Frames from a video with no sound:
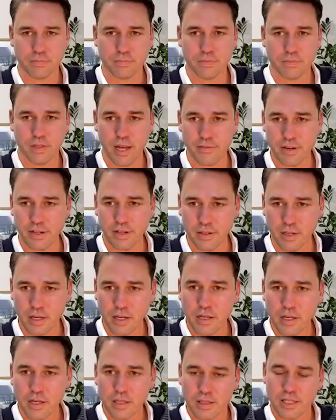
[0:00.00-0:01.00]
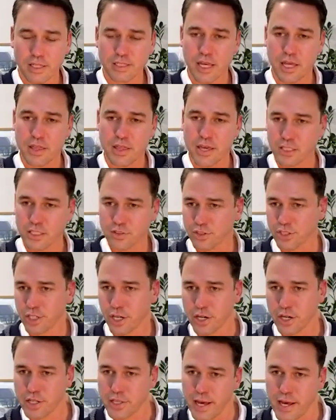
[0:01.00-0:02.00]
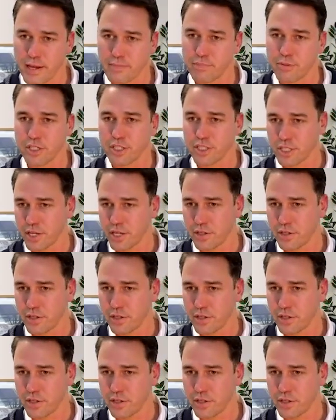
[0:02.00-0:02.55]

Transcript: Love it. Lisa, thanks for sharing that. Appreciate you